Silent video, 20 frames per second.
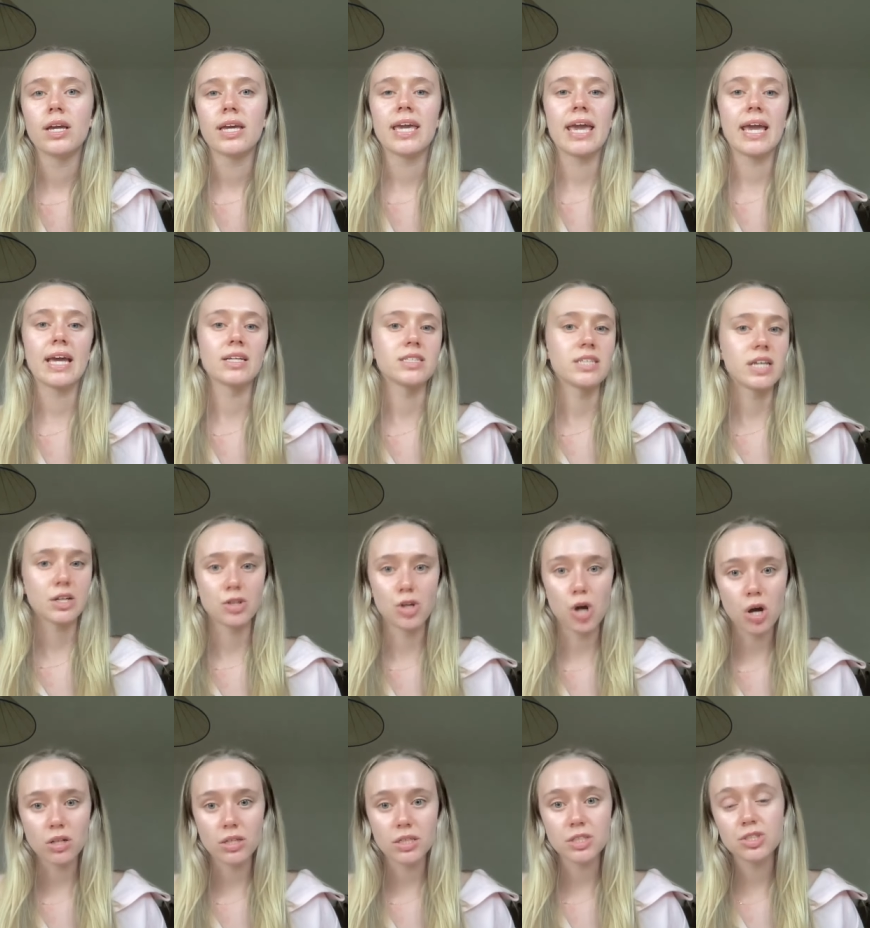can't
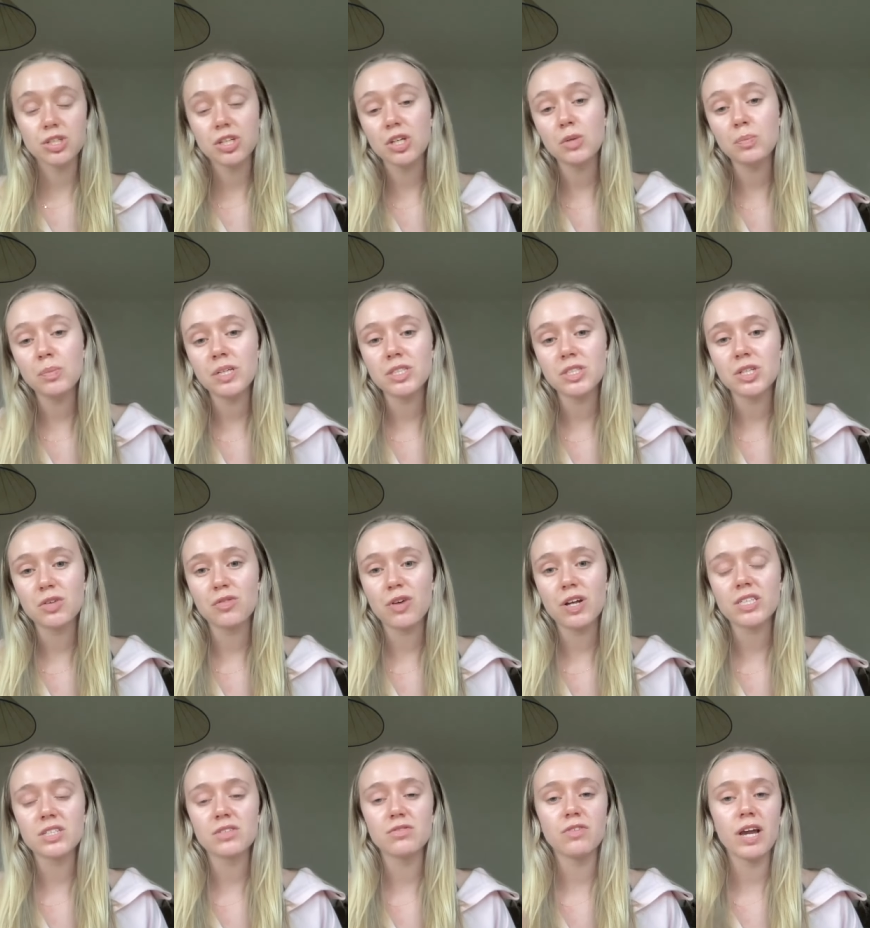acknowledge that you miss your
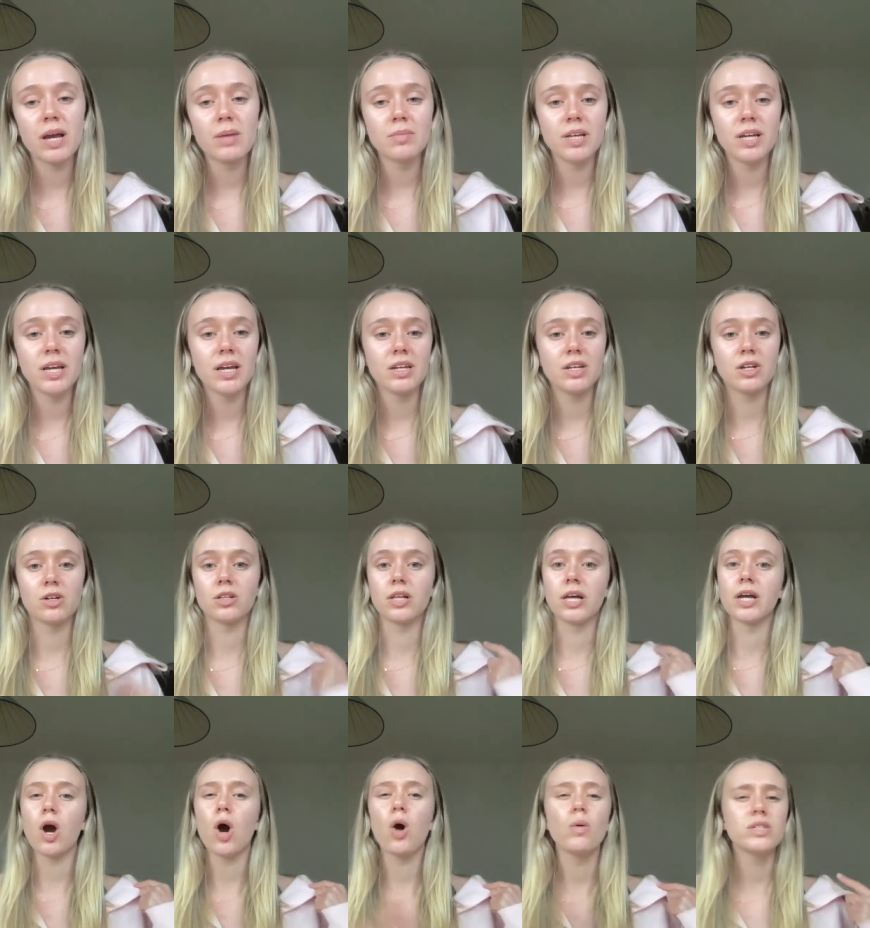friends and family and you're
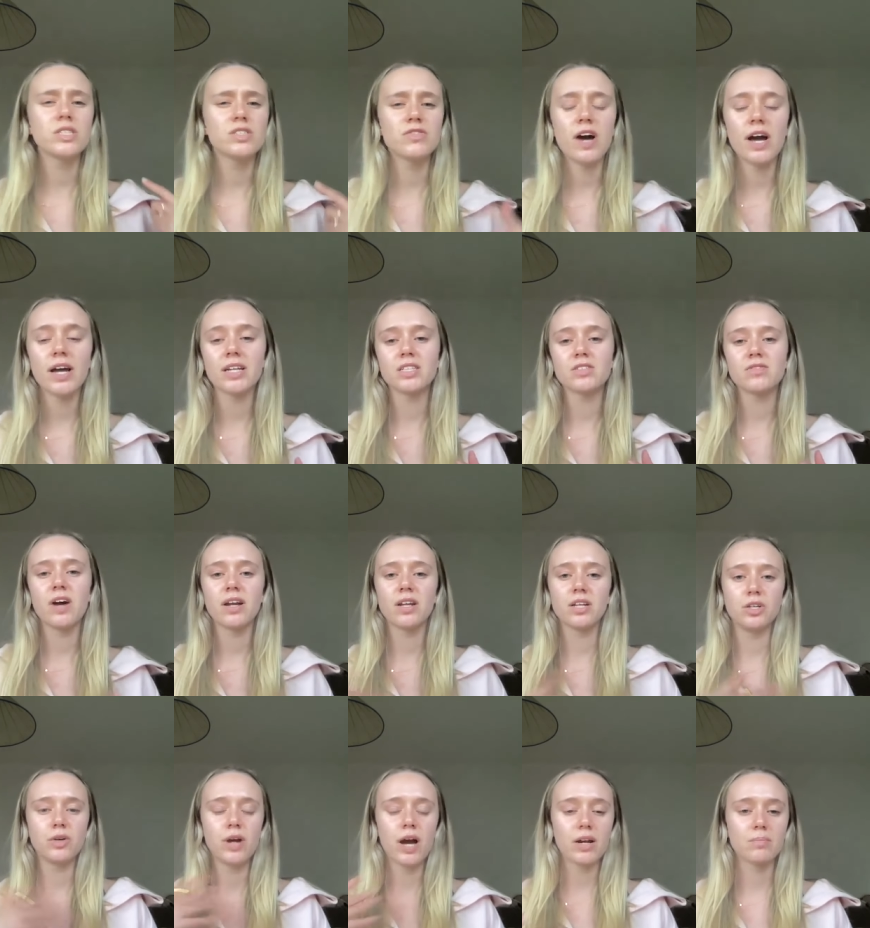like, oh, it's fine, it's fine,
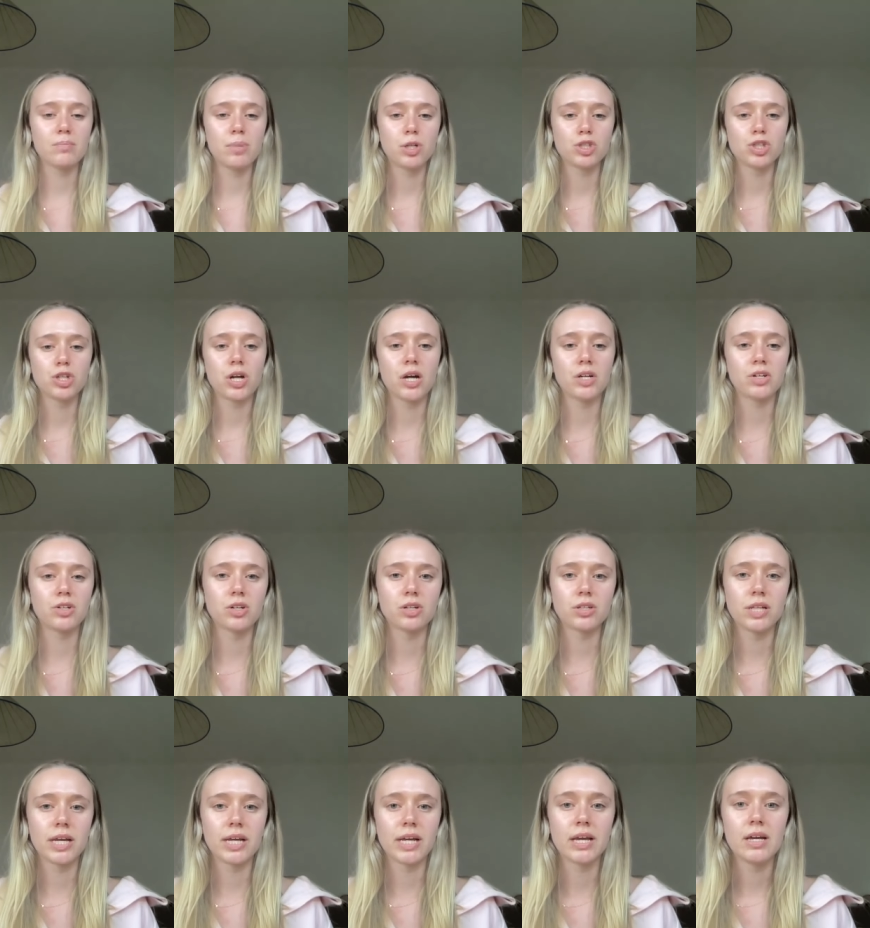and you kind of push it under,
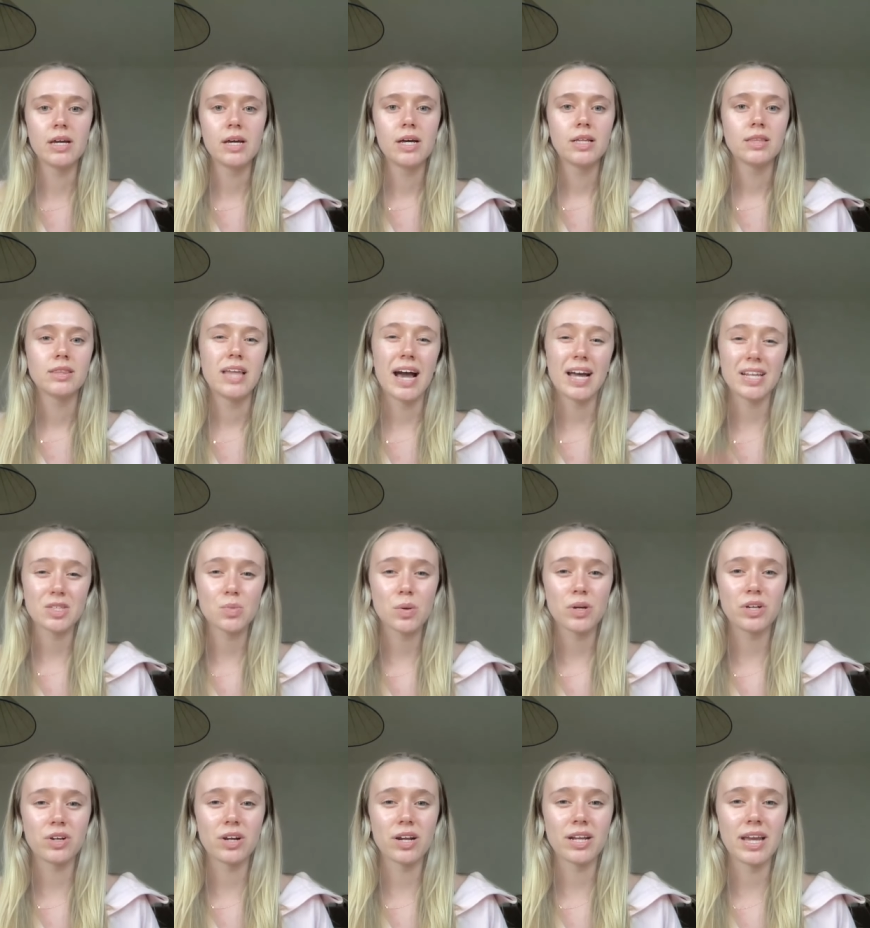like that's
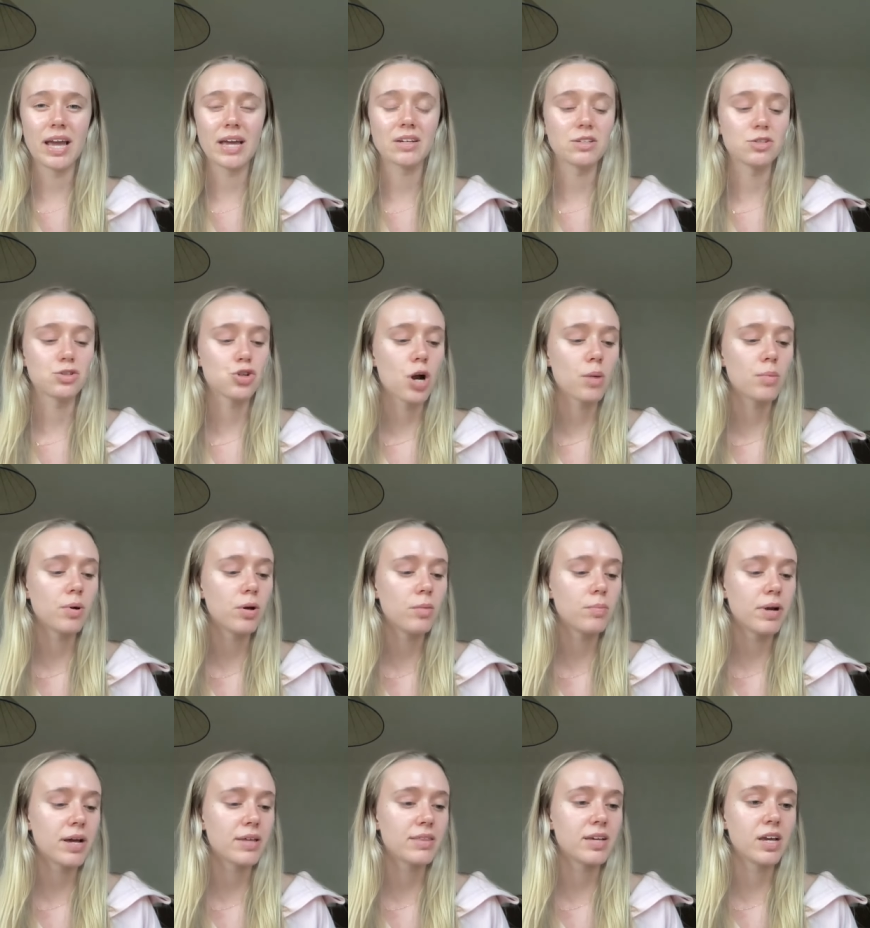when you're gonna get in trouble.
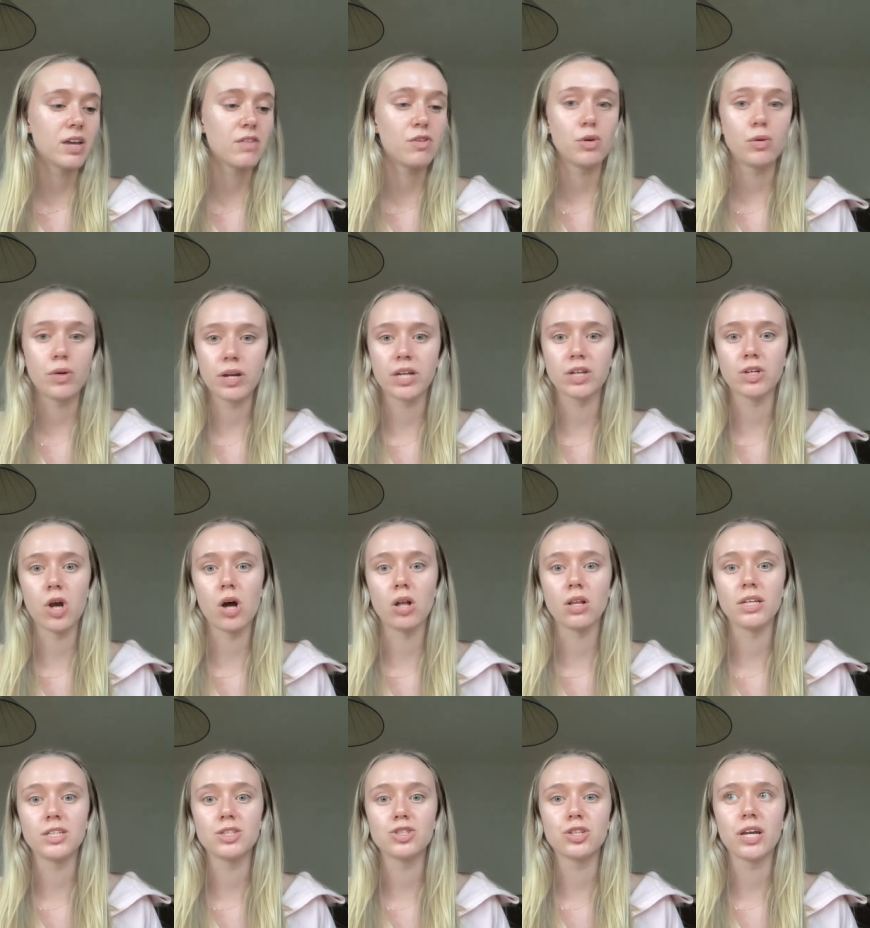But I think if you can
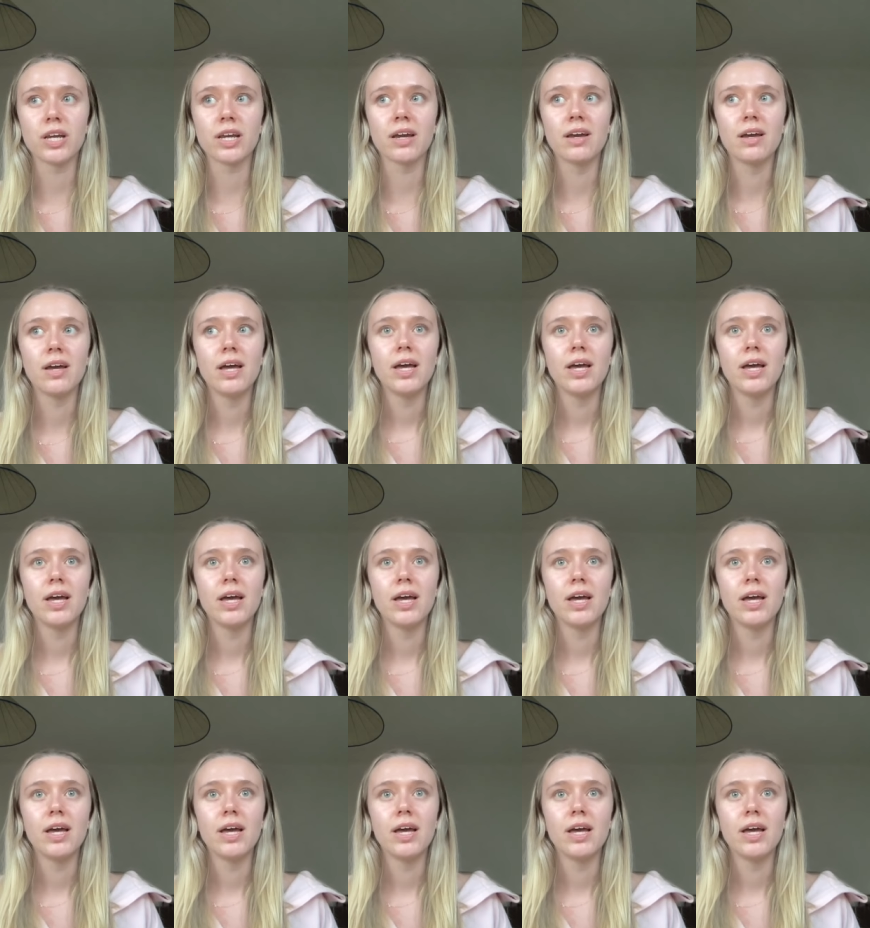acknowledge like,